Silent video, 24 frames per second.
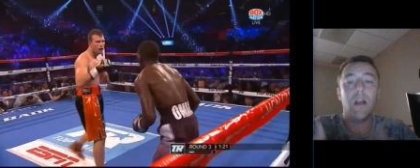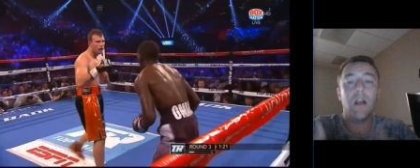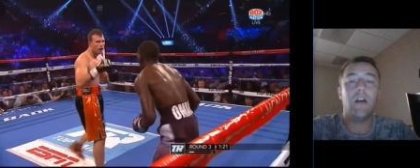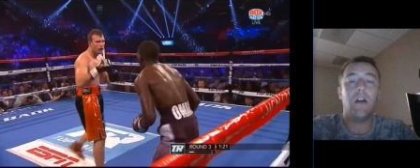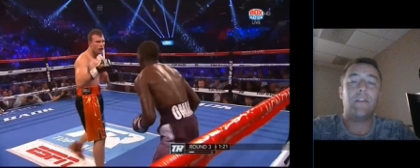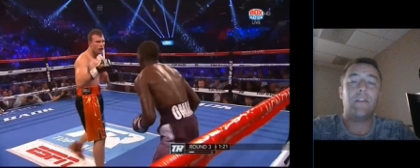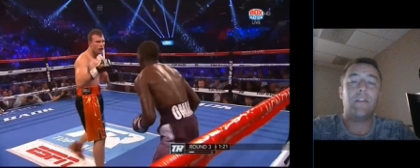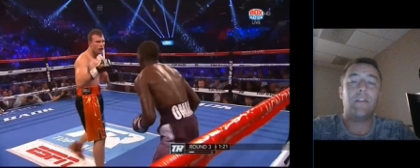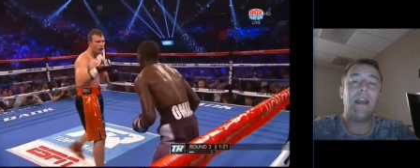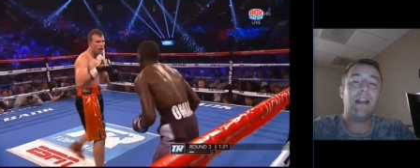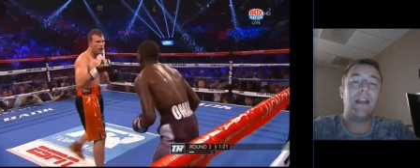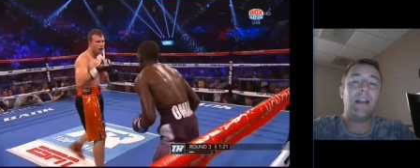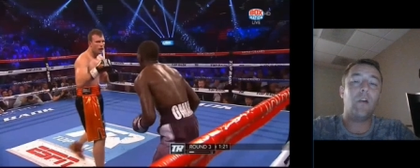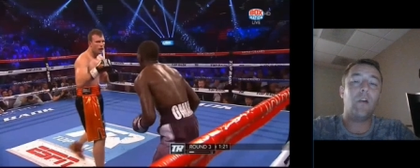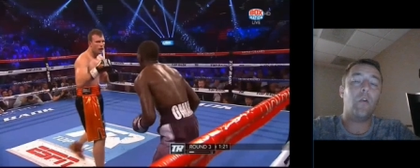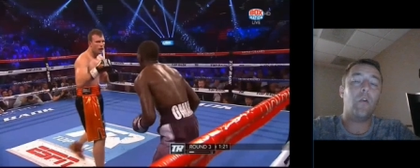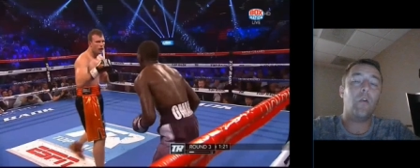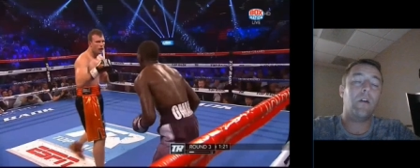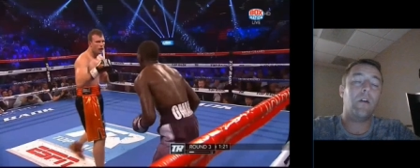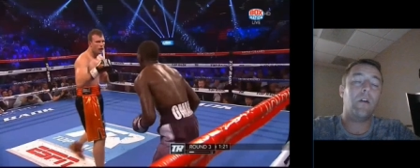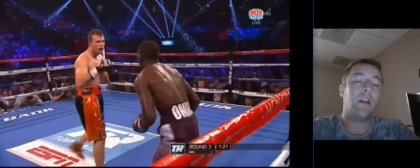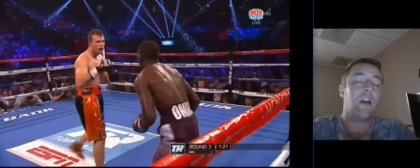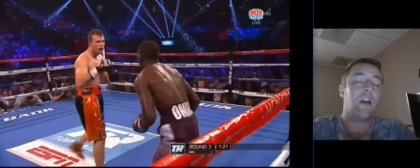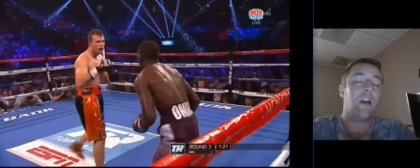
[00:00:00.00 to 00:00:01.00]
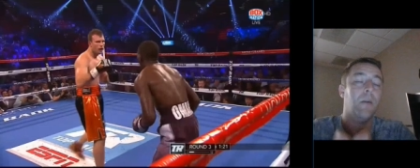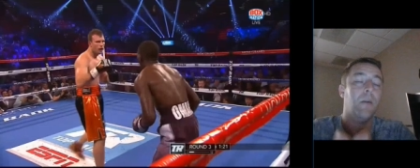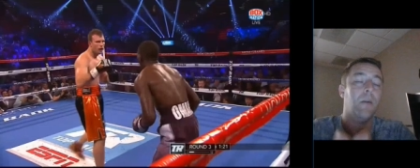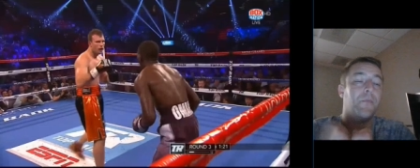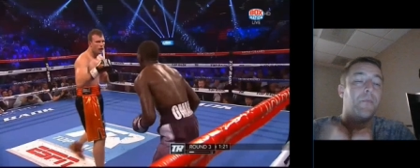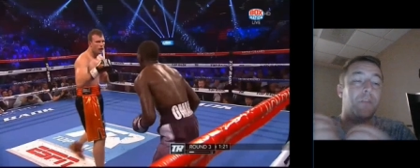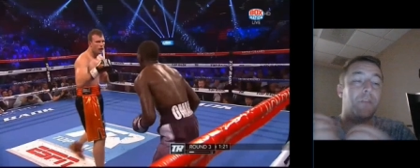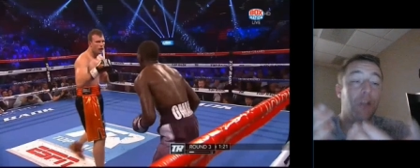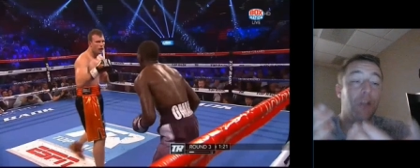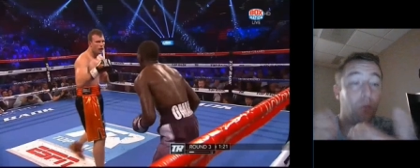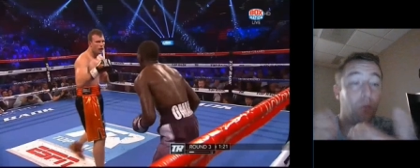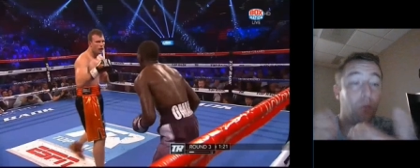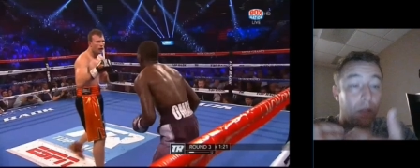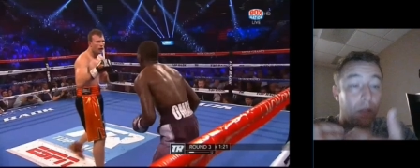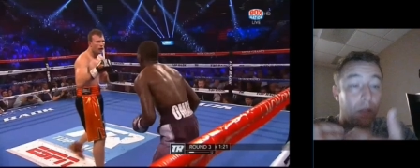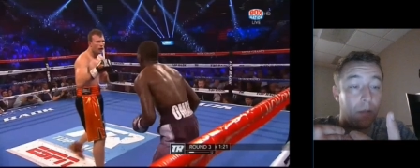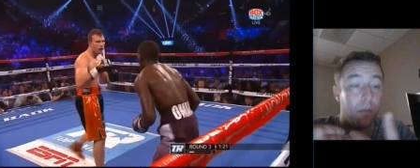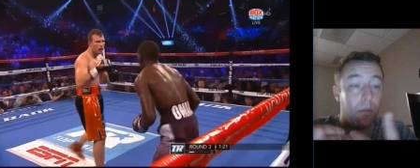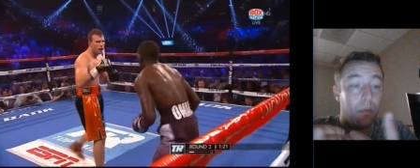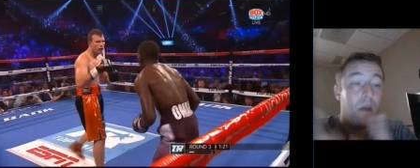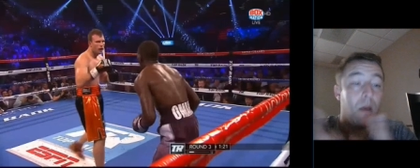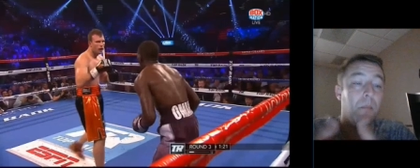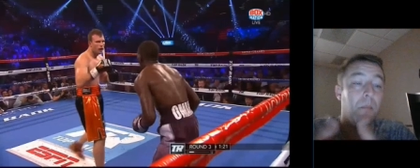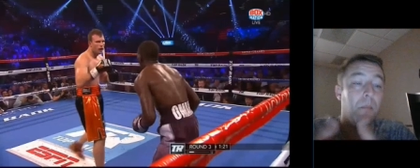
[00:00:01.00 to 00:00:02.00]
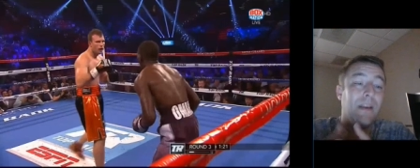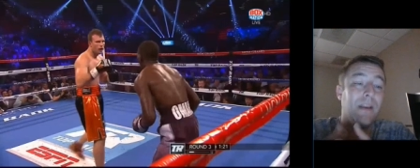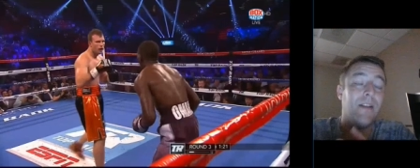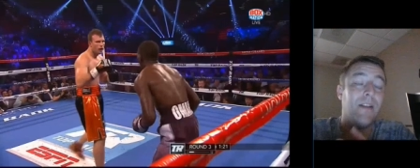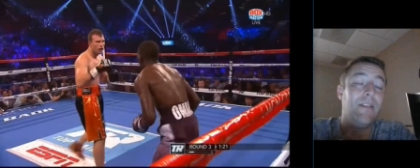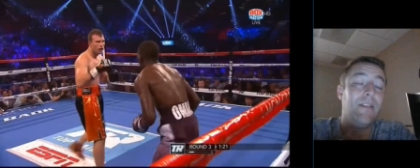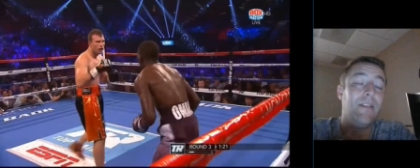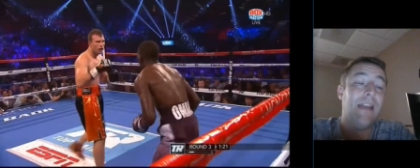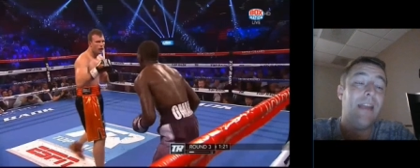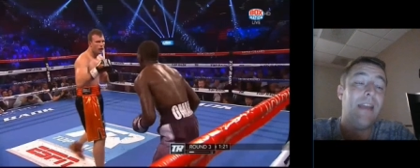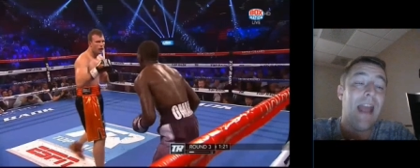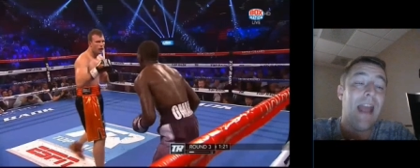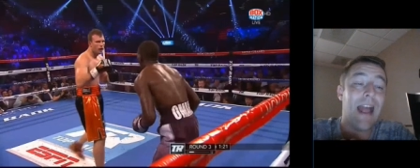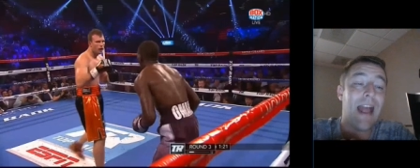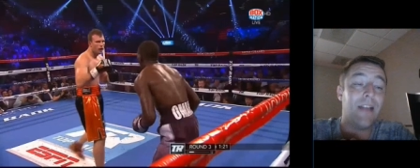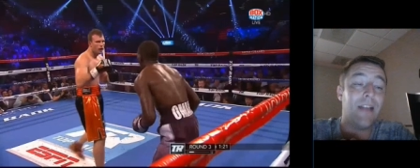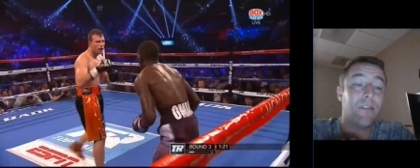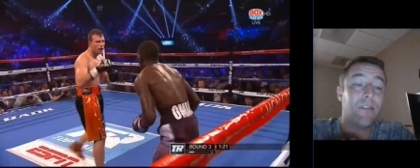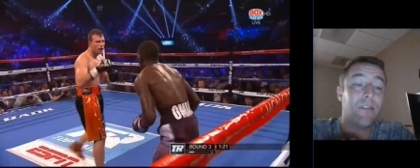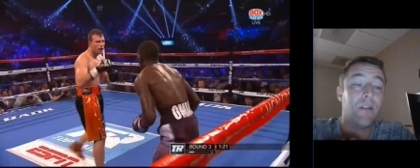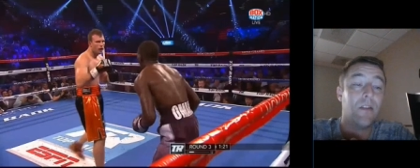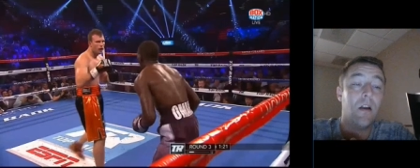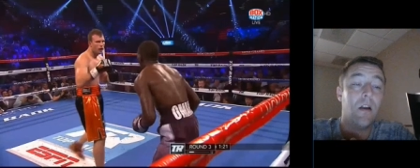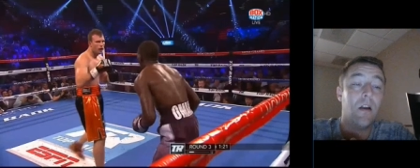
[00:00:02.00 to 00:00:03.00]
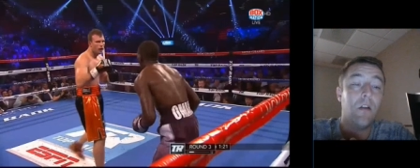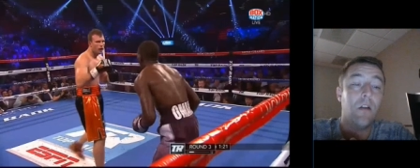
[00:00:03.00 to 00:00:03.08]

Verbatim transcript: of getting Horn to come to him because he has,